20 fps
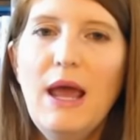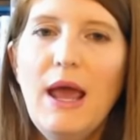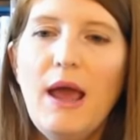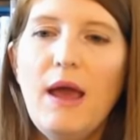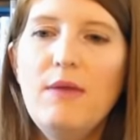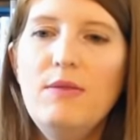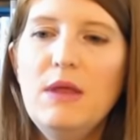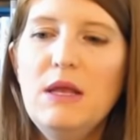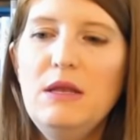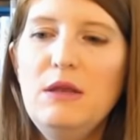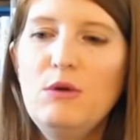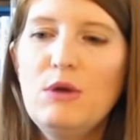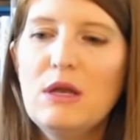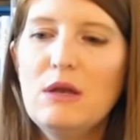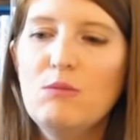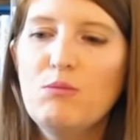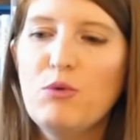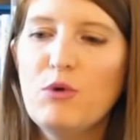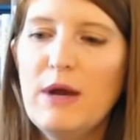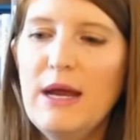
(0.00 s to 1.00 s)
And then you
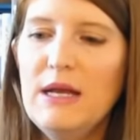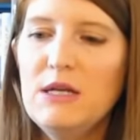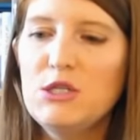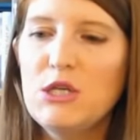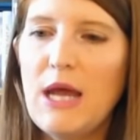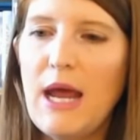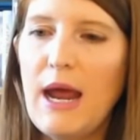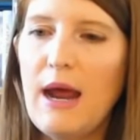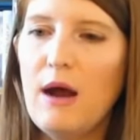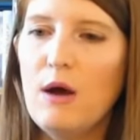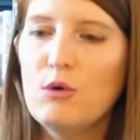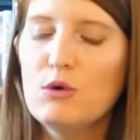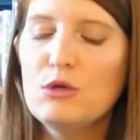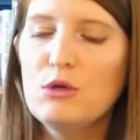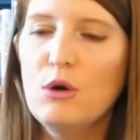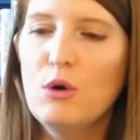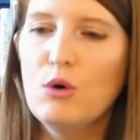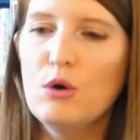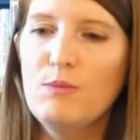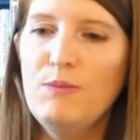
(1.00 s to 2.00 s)
can branch out
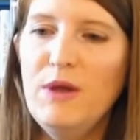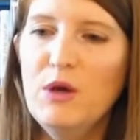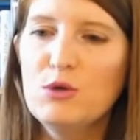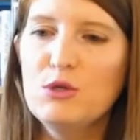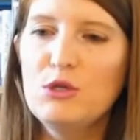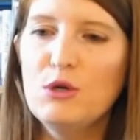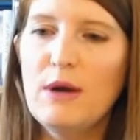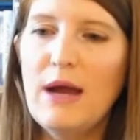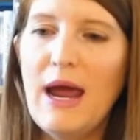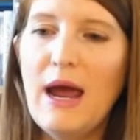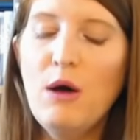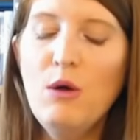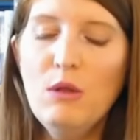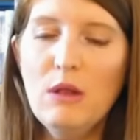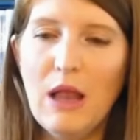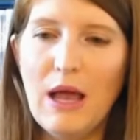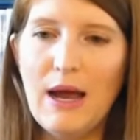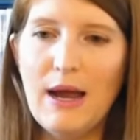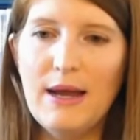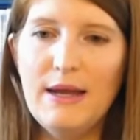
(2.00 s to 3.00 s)
or build your
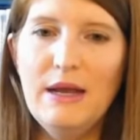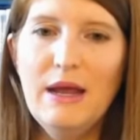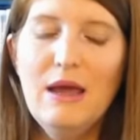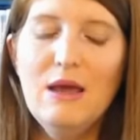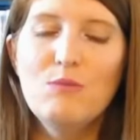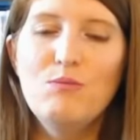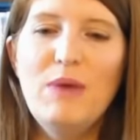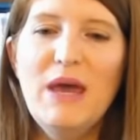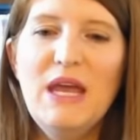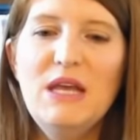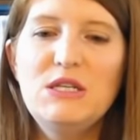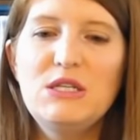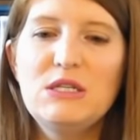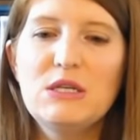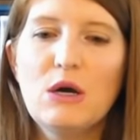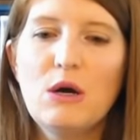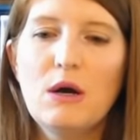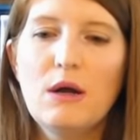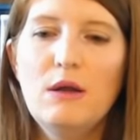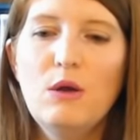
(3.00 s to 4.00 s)
outline based
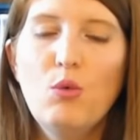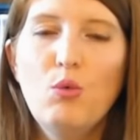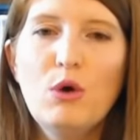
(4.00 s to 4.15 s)
on,